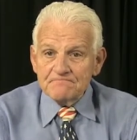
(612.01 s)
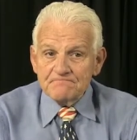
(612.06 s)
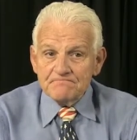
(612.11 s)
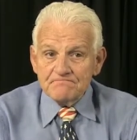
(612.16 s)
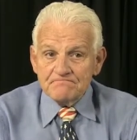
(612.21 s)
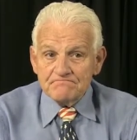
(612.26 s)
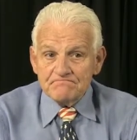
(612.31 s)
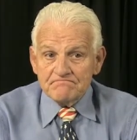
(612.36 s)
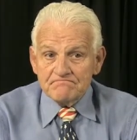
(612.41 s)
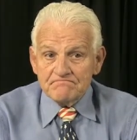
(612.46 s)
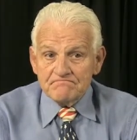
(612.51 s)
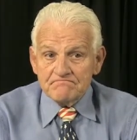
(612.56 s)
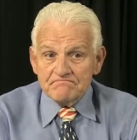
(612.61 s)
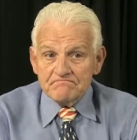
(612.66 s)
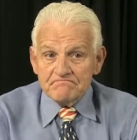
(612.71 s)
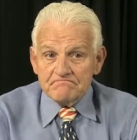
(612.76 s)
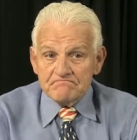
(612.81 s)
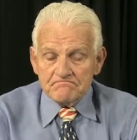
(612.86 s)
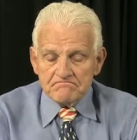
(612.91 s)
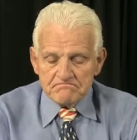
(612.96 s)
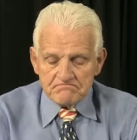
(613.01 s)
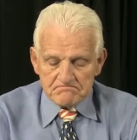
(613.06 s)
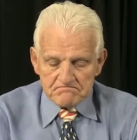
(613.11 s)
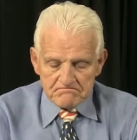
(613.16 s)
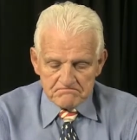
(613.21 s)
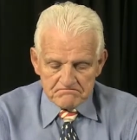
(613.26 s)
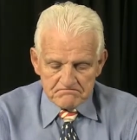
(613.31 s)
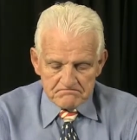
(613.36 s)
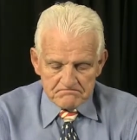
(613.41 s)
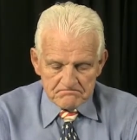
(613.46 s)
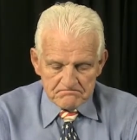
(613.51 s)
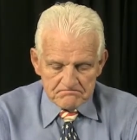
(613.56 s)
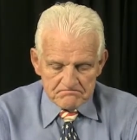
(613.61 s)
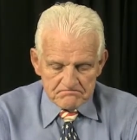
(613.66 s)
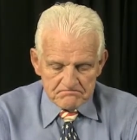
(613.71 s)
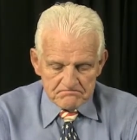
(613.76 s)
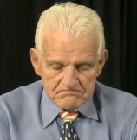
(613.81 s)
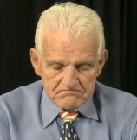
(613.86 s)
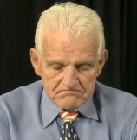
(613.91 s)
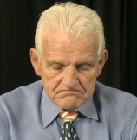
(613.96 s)

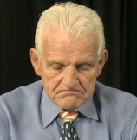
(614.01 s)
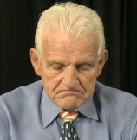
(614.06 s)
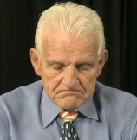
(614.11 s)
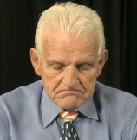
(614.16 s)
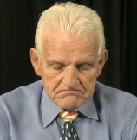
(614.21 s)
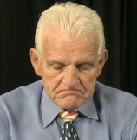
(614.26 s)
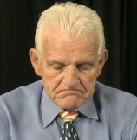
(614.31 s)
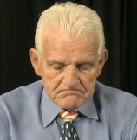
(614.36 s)
(no one is talking)